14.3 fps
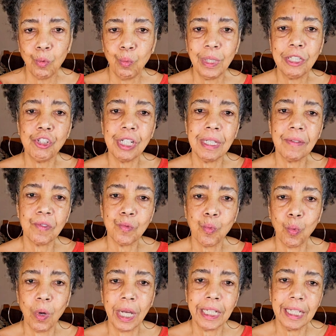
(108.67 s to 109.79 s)
which is
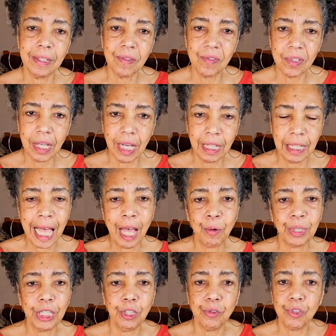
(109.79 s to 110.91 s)
what is
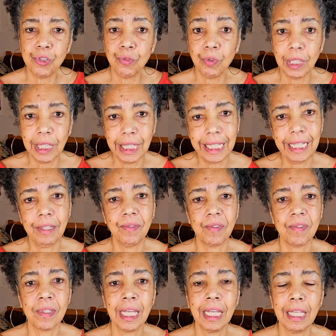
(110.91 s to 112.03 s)
allowing you to
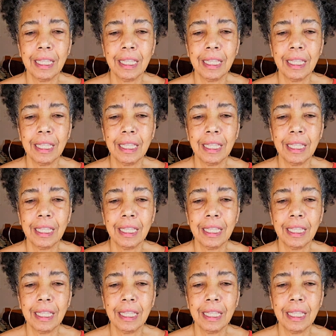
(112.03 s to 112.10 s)
release